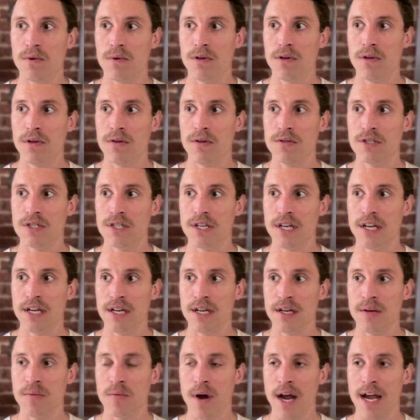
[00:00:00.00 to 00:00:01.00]
you
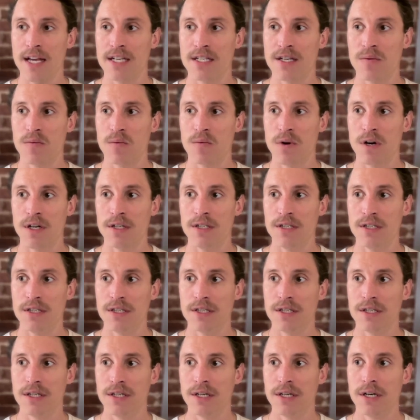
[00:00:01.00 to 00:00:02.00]
see ways in
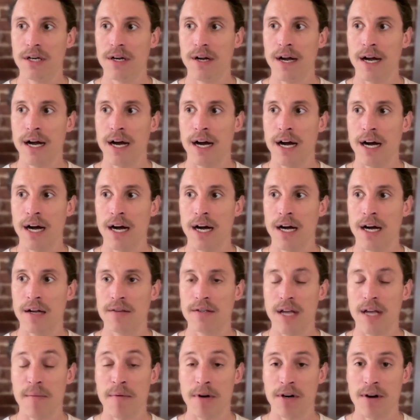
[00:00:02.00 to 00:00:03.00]
which
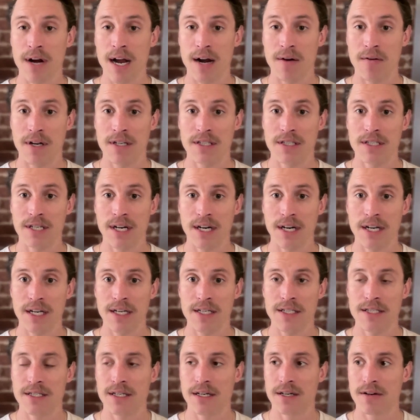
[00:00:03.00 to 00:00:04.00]
Democrat-run
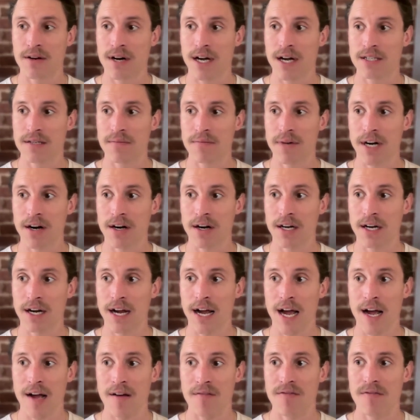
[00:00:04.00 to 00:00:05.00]
cities across America
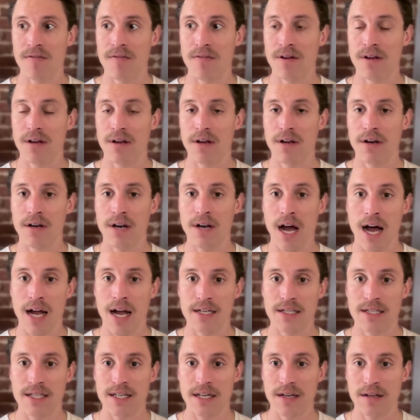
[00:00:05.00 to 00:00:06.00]
have
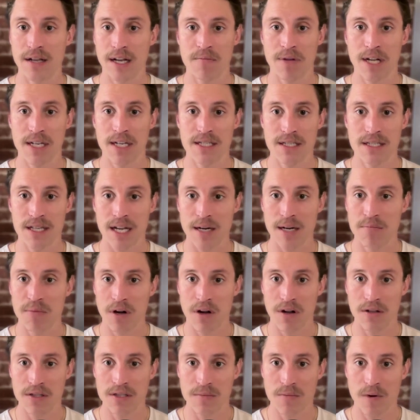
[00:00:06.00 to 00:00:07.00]
not seen, like places like
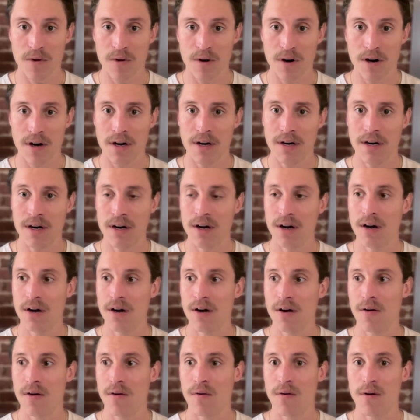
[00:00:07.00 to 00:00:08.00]
Baltimore
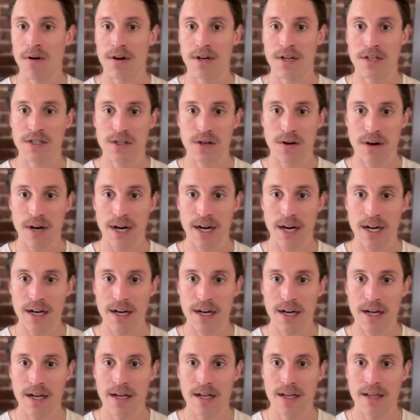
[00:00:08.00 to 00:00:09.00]
or Detroit,
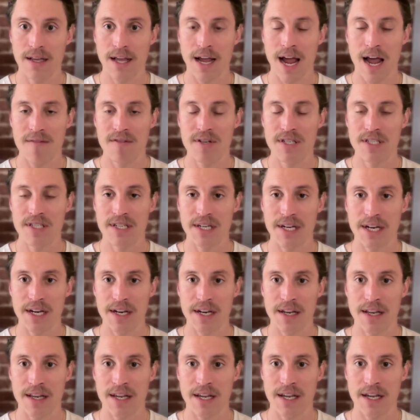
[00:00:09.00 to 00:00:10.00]
they haven't
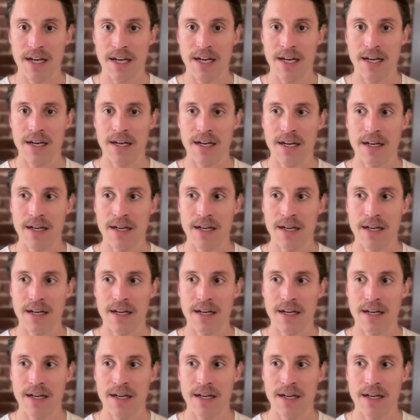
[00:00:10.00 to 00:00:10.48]
seen the